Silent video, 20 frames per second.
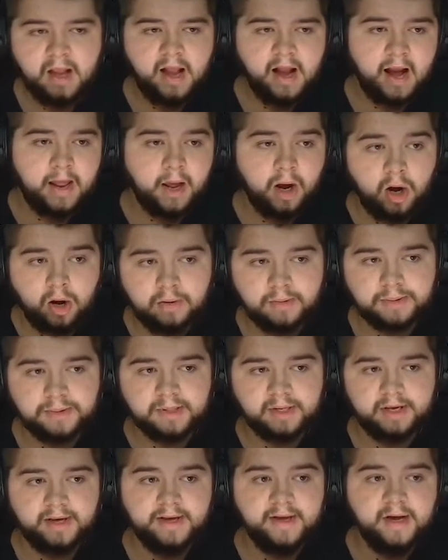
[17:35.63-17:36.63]
and
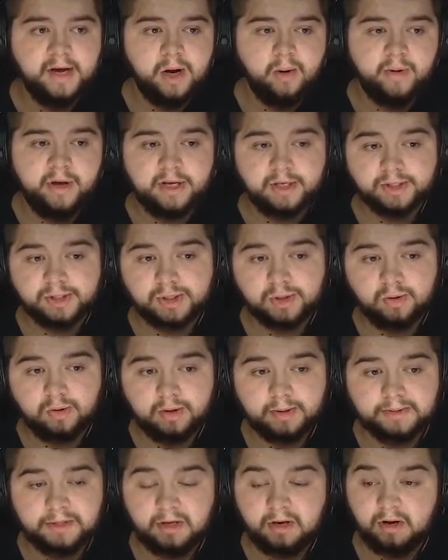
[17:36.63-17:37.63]
hopefully we can sort
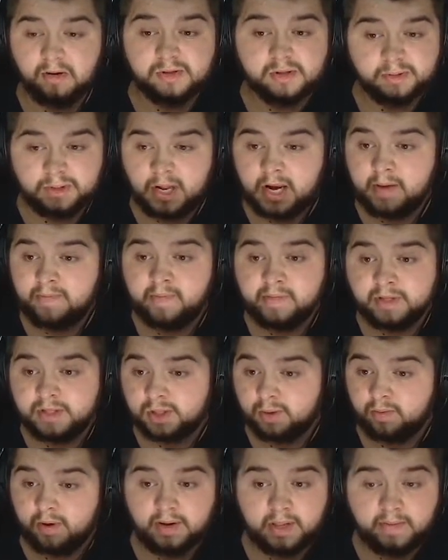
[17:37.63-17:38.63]
of, you know, develop him
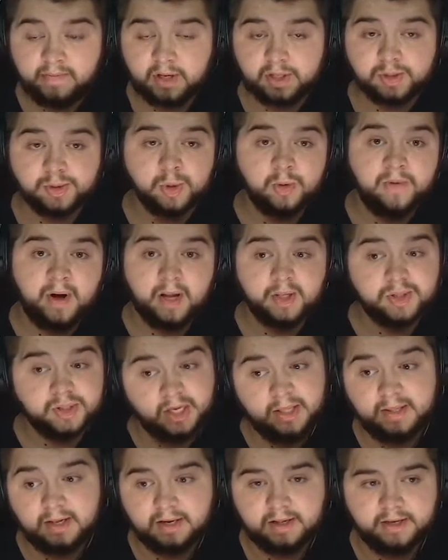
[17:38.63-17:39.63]
into one of the best fullbacks
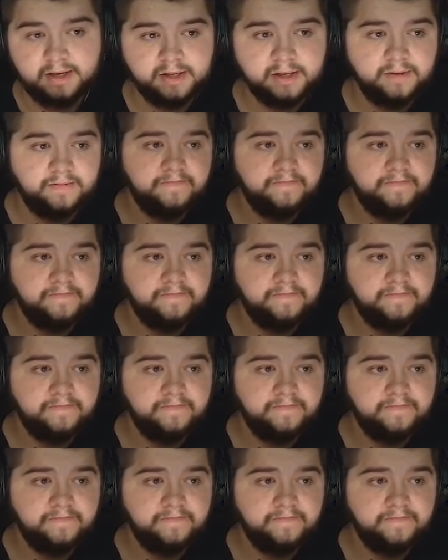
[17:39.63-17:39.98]
in the league.